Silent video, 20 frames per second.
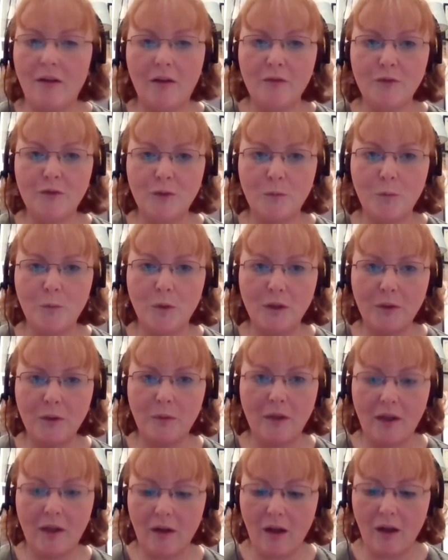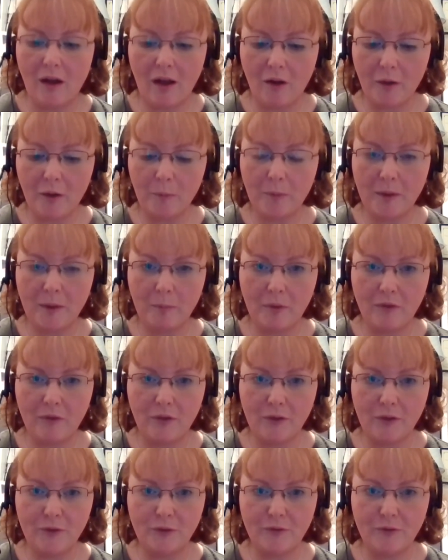I've done work with a lot of people
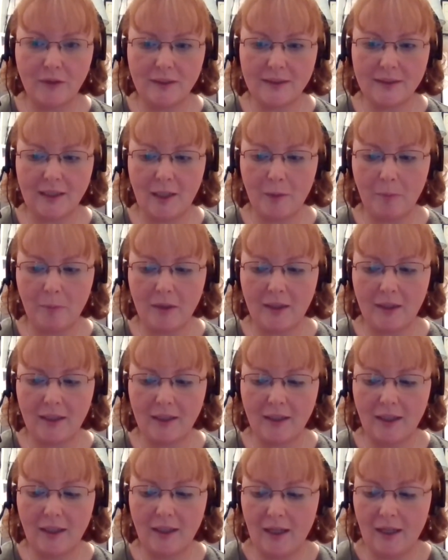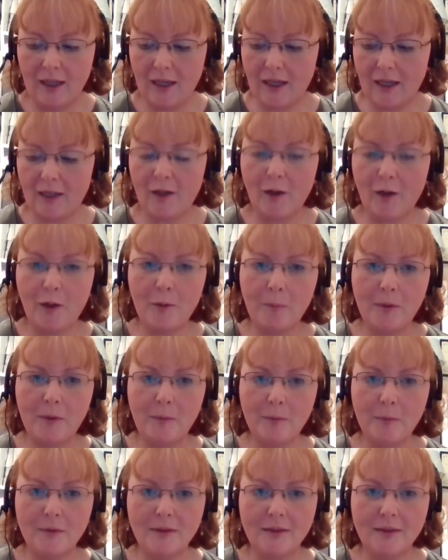around advanced care planning, and a lot of
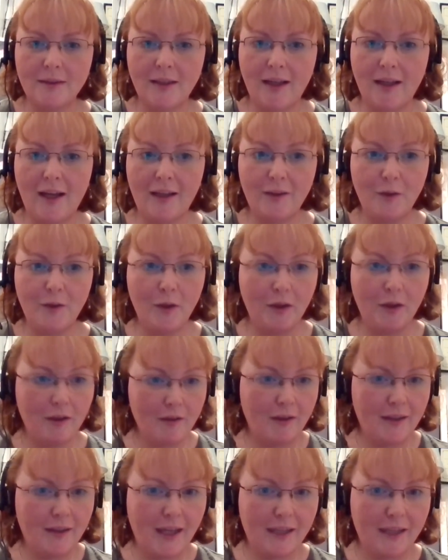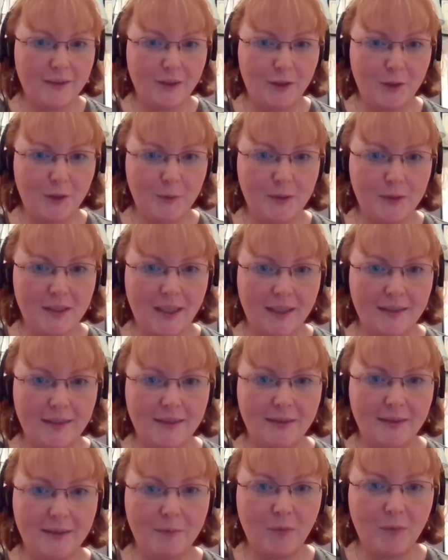people, like Eddie, you said,
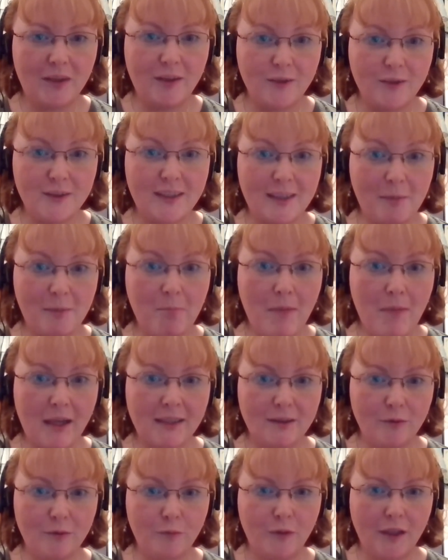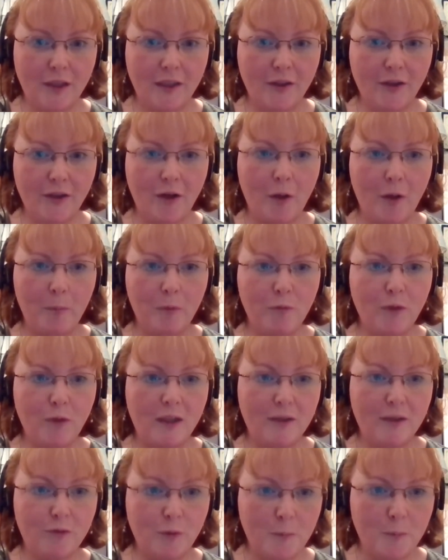there's this massive fear. I'm
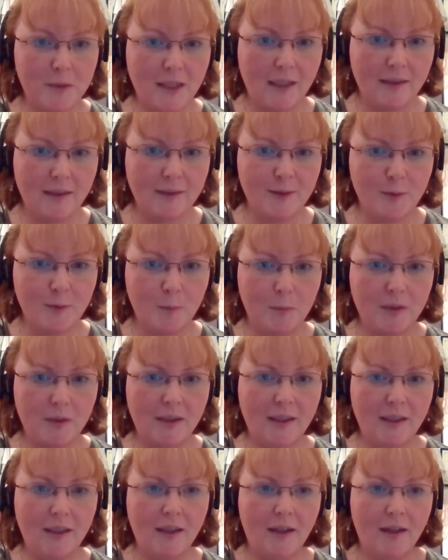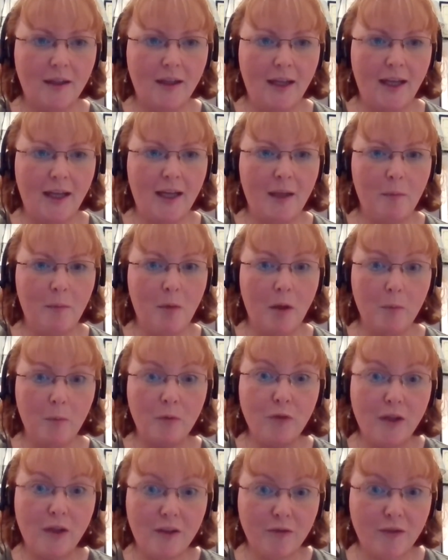afraid of upsetting somebody. Um, I'm
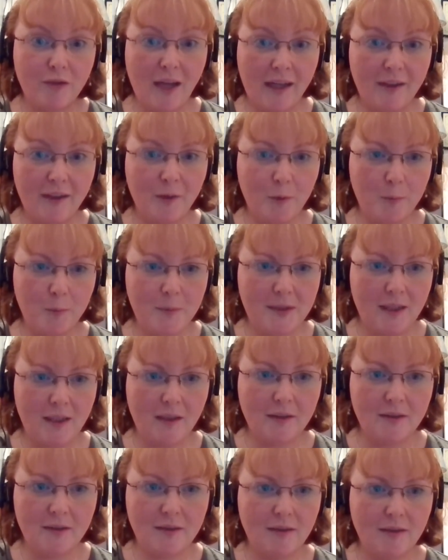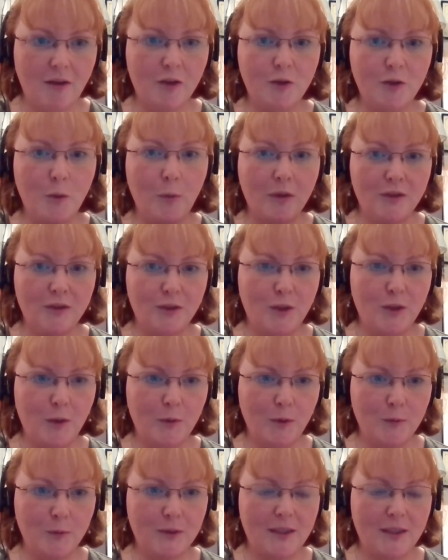afraid of getting upset. I don't want to know
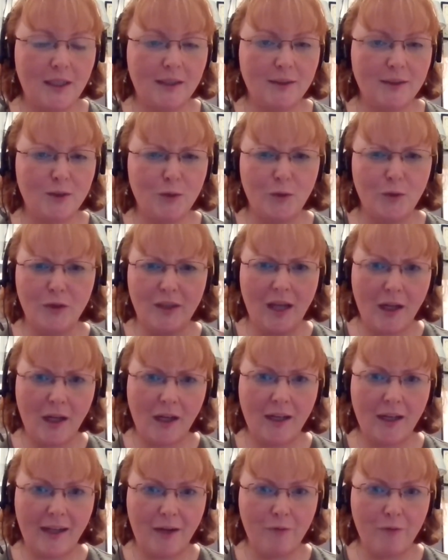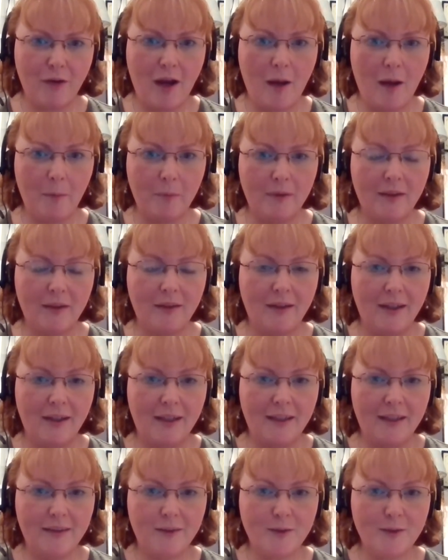those things, or that'll never happen.
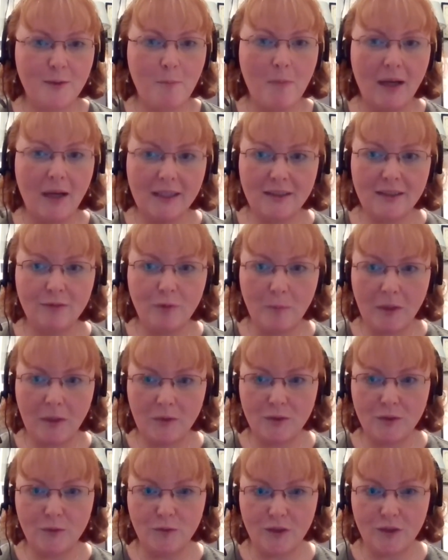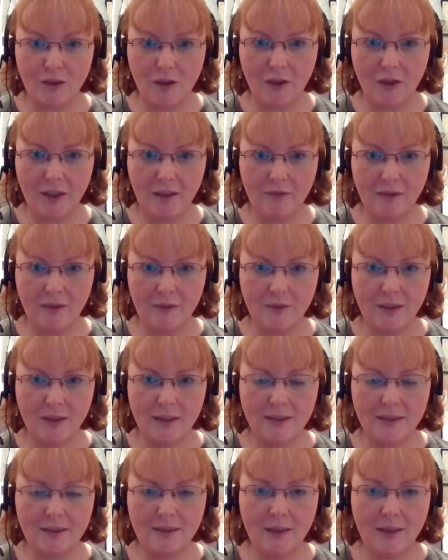There's a massive amount of denial around
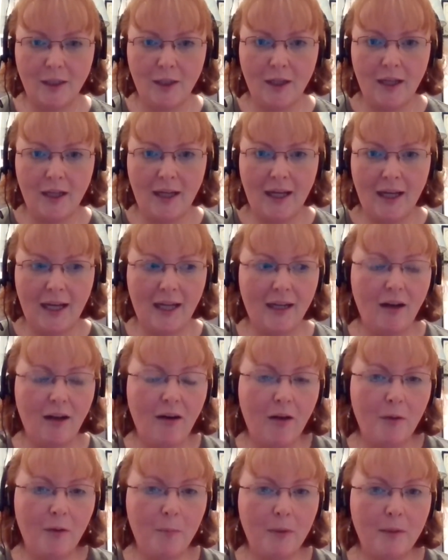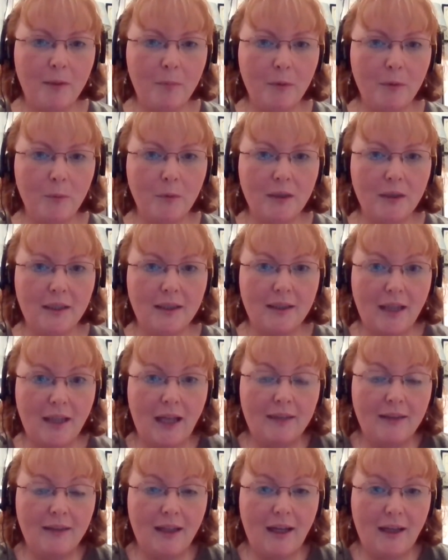this and mm. a lot of people will
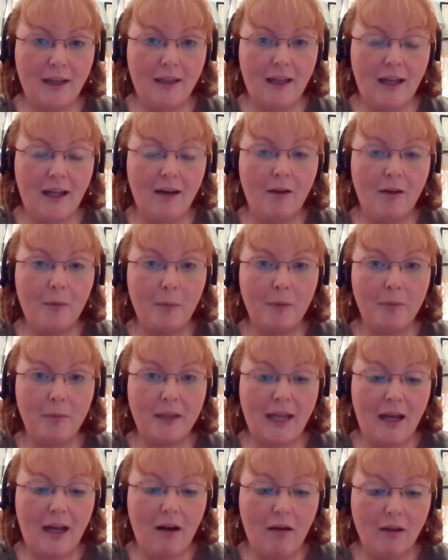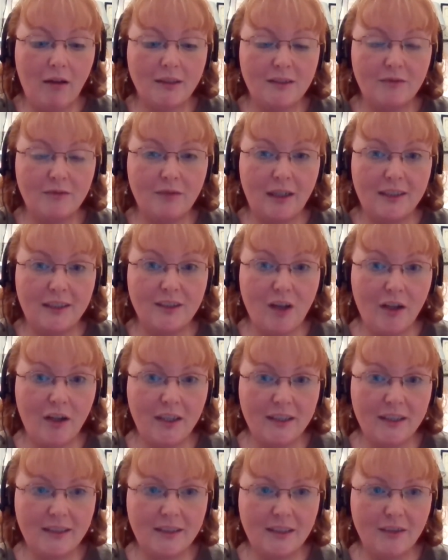and a lot of people get lots of
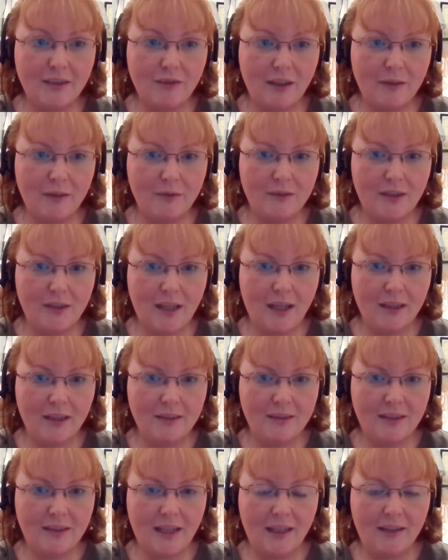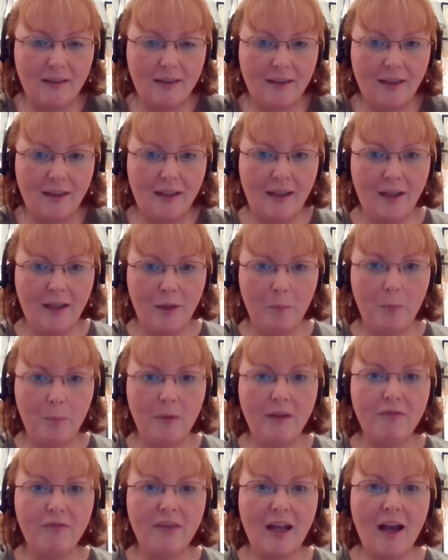anxiety around that then but
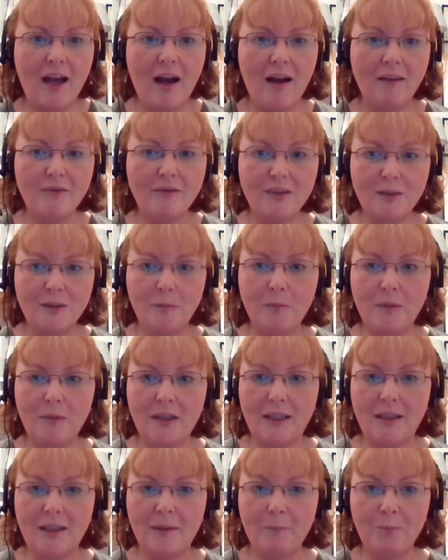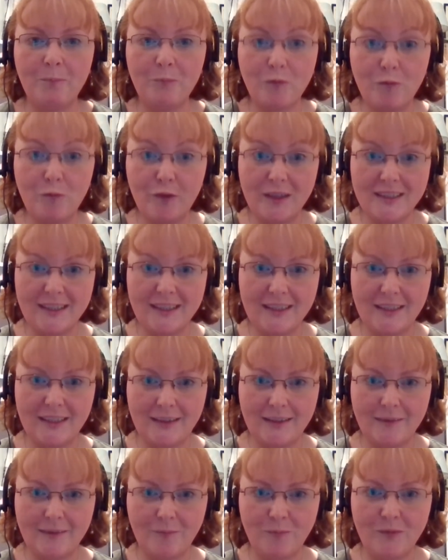if they have something
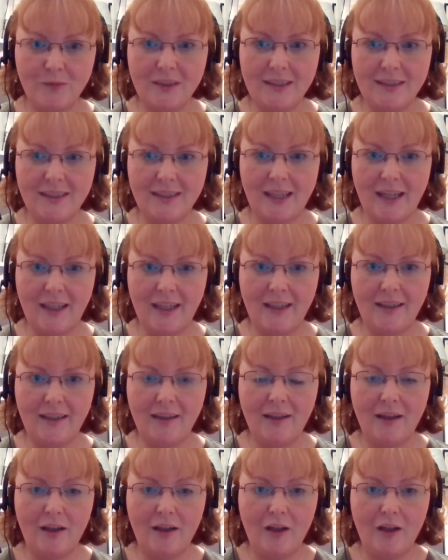physical to say,